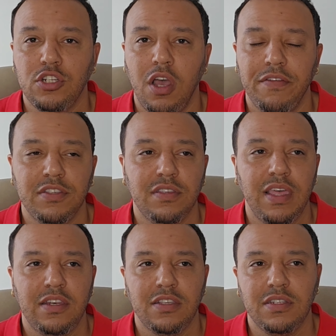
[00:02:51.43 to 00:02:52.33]
Obviously
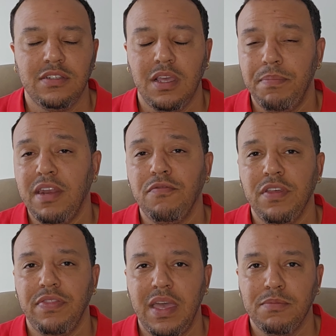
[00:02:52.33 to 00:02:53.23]
that doesn't
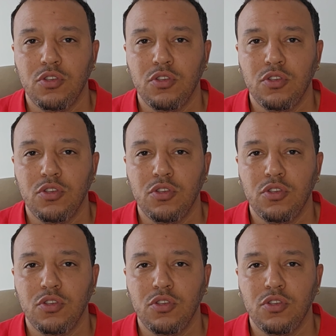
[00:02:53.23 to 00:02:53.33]
benefit them.